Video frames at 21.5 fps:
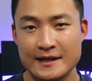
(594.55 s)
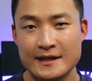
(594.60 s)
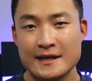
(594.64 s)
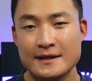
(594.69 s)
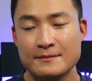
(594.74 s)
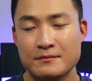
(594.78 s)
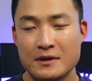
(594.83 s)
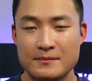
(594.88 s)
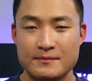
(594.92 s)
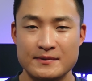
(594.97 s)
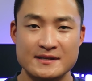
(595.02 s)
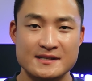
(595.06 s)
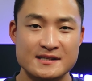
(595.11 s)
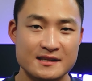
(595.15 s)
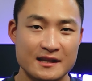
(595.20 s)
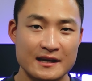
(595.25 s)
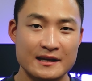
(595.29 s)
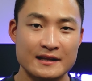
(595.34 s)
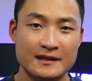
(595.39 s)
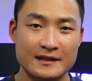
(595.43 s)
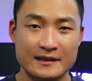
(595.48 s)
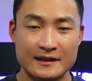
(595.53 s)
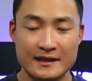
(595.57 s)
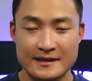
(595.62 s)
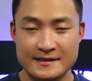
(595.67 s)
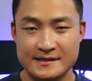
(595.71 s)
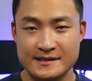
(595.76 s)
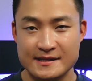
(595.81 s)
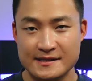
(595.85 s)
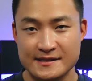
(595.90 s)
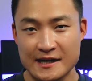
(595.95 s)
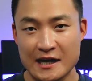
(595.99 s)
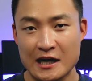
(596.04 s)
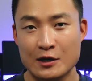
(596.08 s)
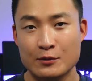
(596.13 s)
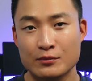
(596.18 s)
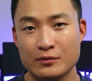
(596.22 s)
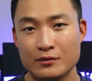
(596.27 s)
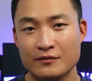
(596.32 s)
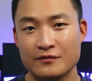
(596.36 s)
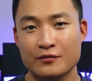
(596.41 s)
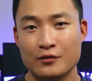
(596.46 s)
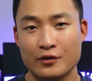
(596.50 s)
might be slightly less desirable
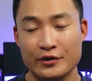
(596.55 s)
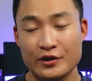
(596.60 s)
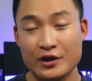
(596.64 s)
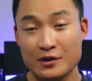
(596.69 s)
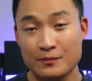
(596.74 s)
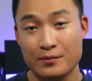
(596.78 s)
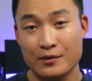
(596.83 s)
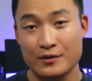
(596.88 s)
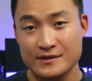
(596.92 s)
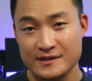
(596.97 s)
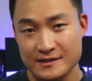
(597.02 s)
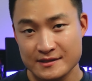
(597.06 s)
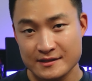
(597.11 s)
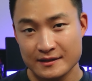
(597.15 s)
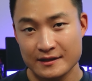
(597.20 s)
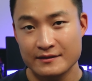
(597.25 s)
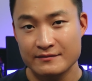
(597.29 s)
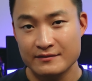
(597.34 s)
for a young person to live